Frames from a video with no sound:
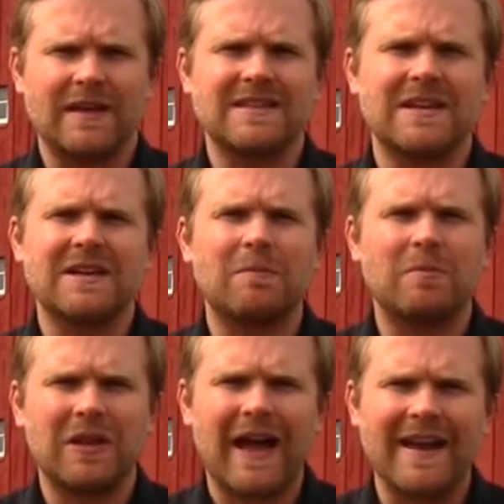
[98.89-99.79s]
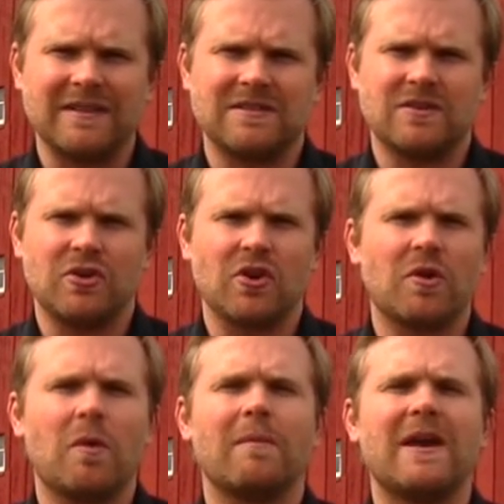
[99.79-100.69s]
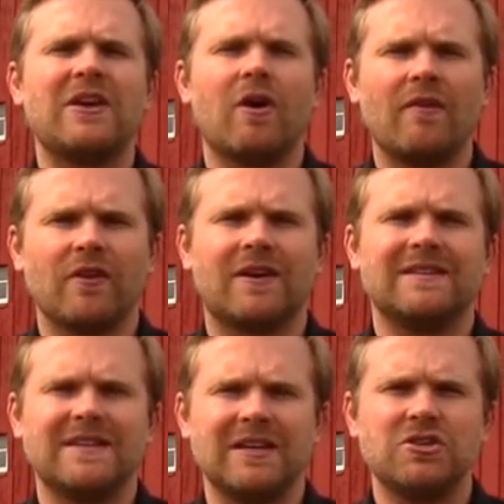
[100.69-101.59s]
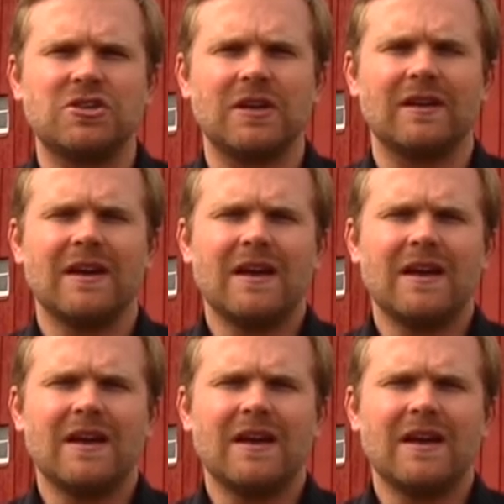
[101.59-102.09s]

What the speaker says: Is it in compliance? You're going to want to make your offer contingent